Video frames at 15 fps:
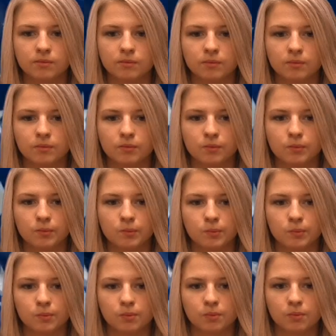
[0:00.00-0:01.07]

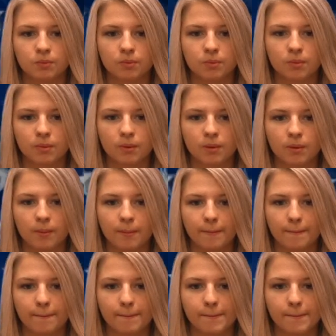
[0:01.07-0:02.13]

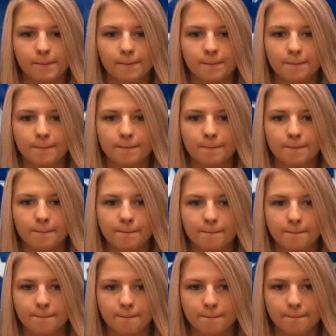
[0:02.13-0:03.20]

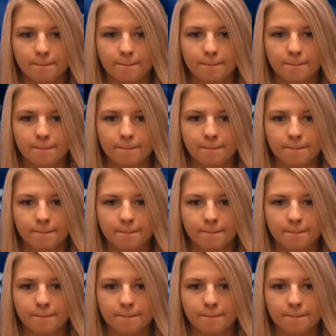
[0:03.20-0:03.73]
(silent)